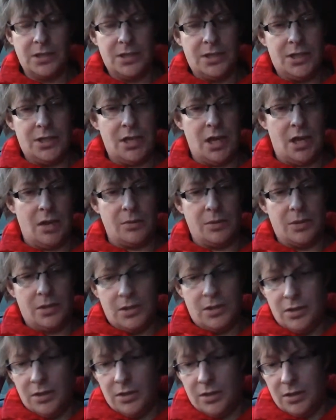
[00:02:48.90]

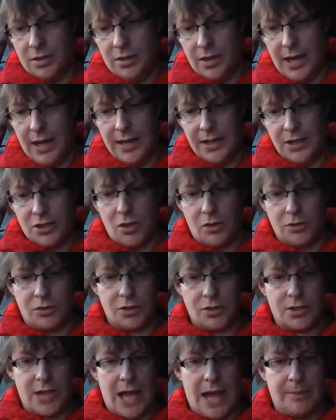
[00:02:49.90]
and it's not
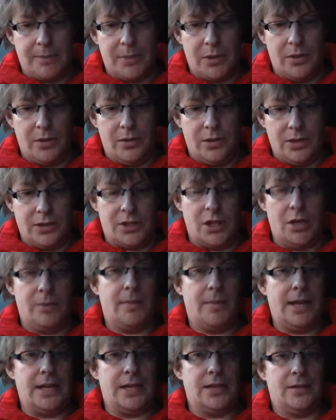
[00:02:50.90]
just that, but it's going to
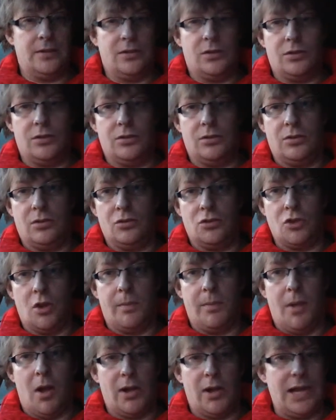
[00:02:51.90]
make the
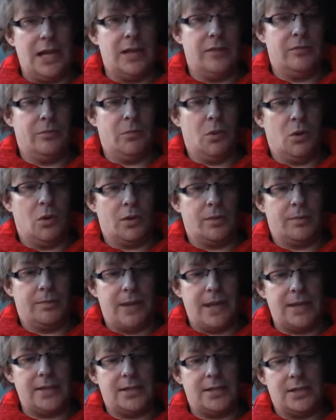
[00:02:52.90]
job market even more
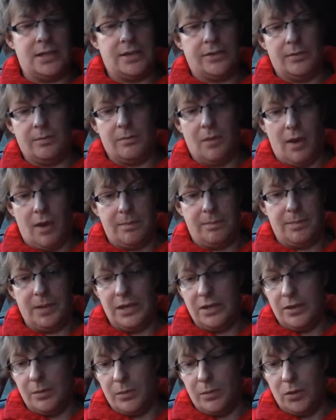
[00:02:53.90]
competitive. In my
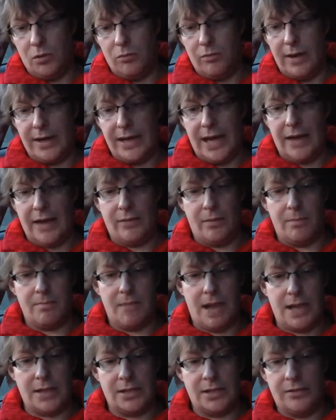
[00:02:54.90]
opinion, we already have a
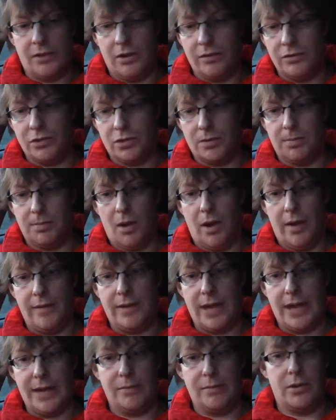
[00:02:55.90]
massive oversupply
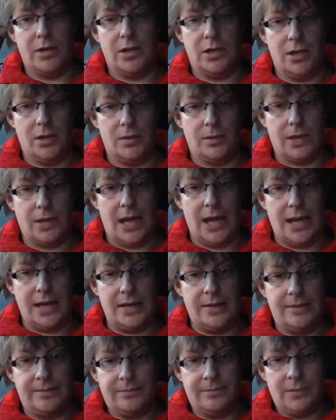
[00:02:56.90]
of labour in the
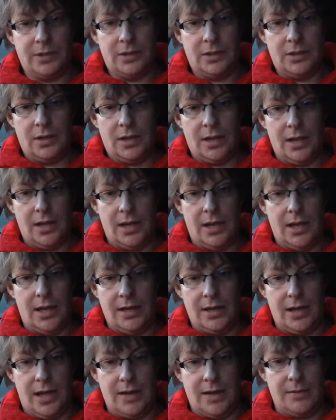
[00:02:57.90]
UK,
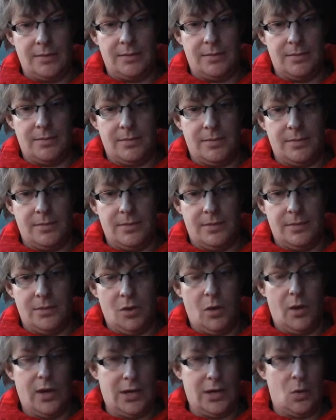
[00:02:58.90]
and
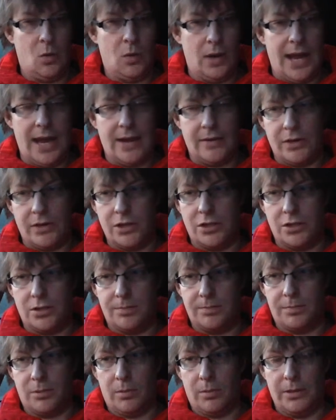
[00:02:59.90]
not in all
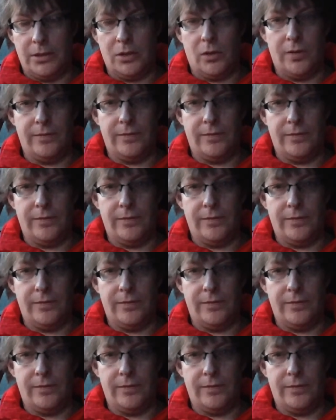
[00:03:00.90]
areas, probably not in